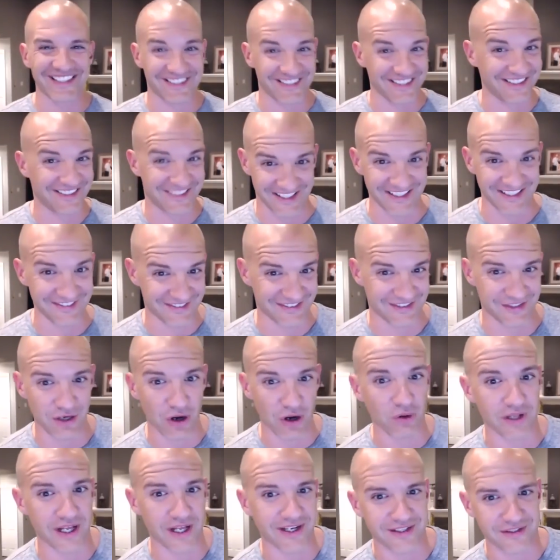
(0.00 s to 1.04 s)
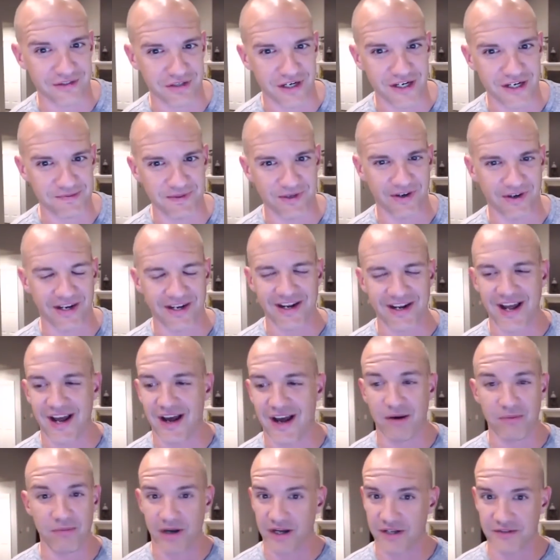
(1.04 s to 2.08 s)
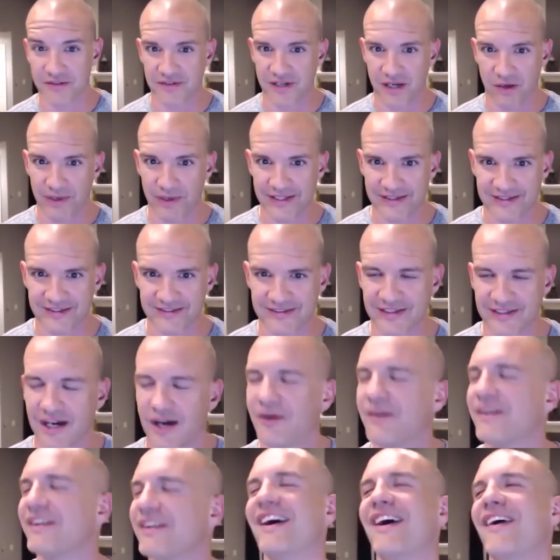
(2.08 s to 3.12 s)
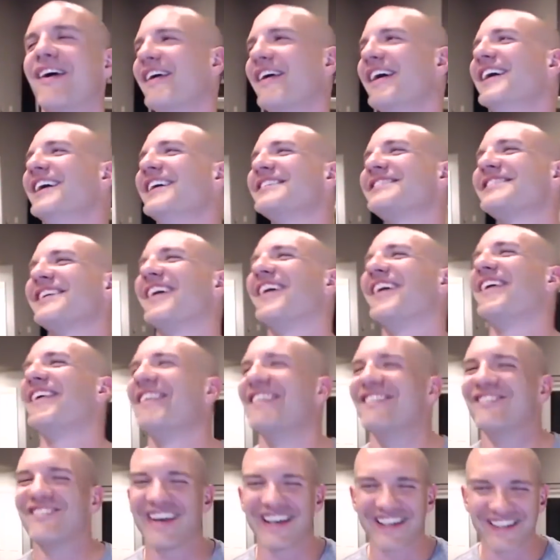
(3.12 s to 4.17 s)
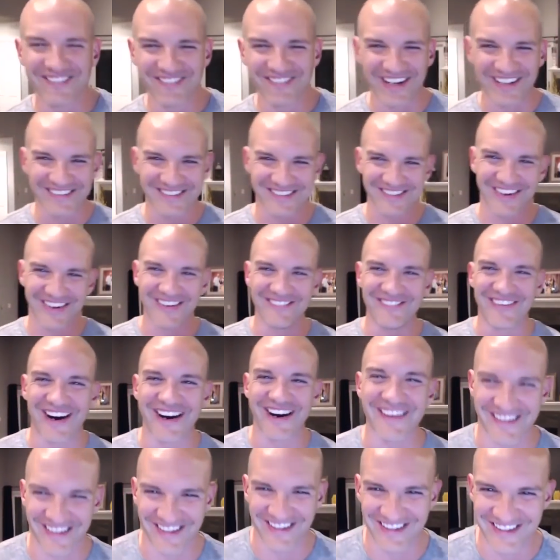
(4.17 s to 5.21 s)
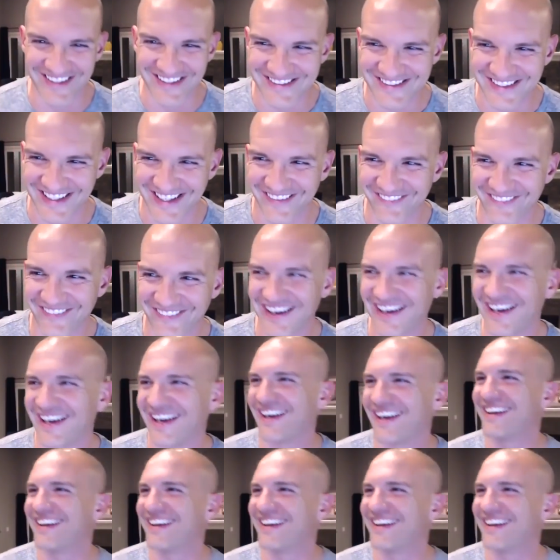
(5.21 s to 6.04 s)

seems no like and trust me right now. Might as well not wait this out. No. So, but, but so I marketed the same way.